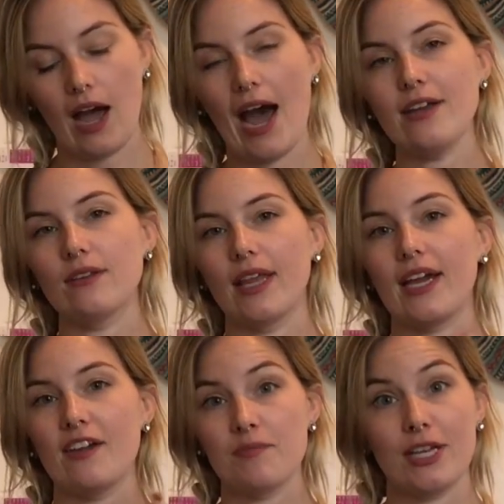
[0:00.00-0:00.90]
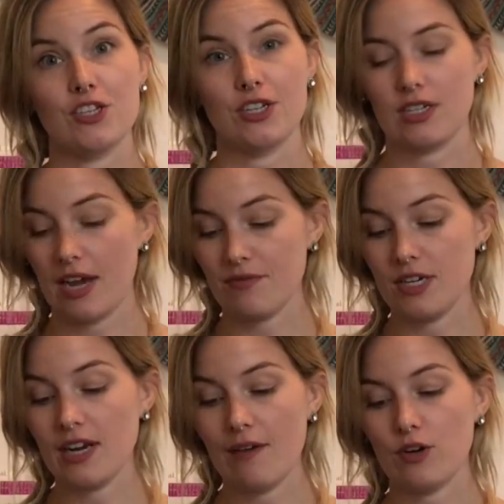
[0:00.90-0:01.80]
Like I've mentioned, I've
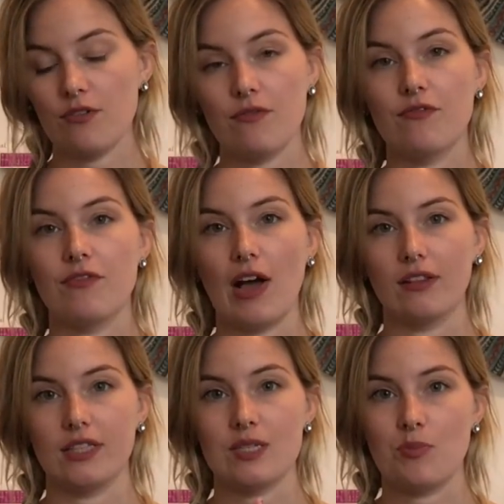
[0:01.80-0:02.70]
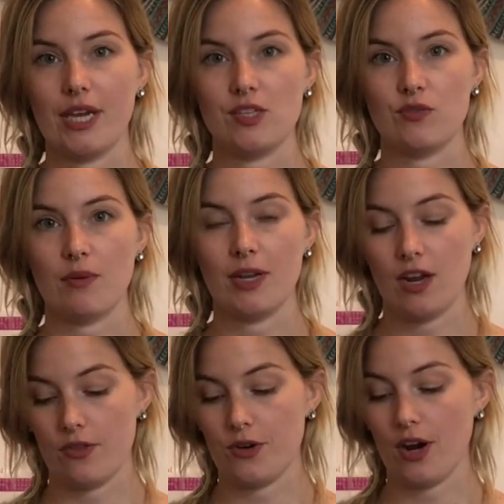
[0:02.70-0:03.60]
never felt this base from
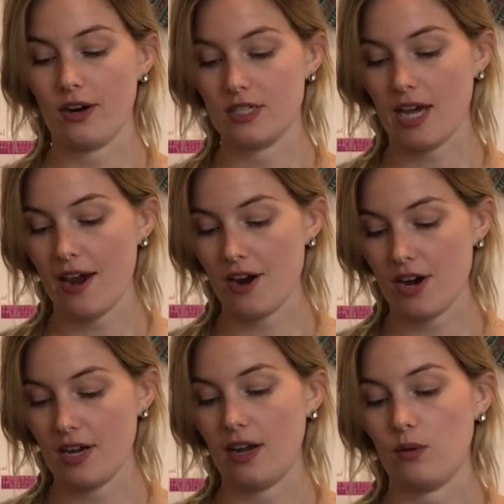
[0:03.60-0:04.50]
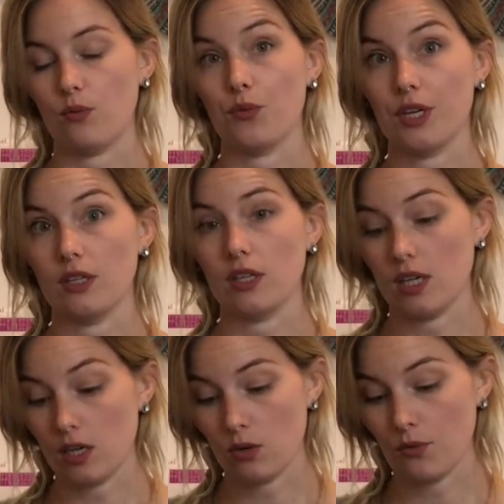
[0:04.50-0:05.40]
another yarn dyer, and I
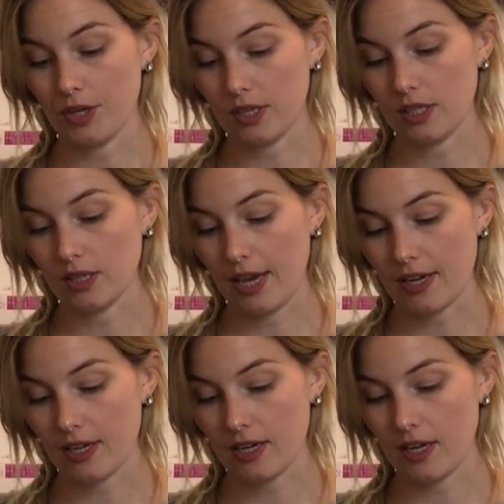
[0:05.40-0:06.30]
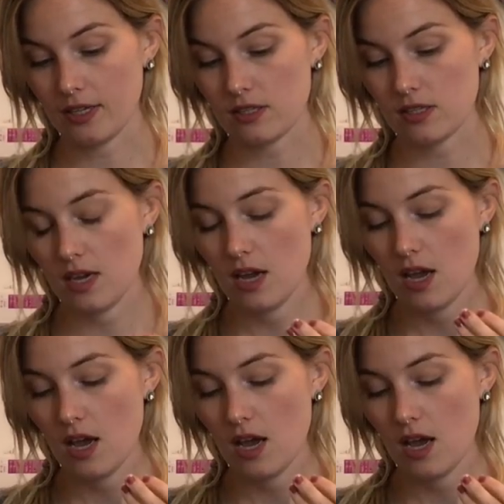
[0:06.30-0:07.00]
really, really like it. It's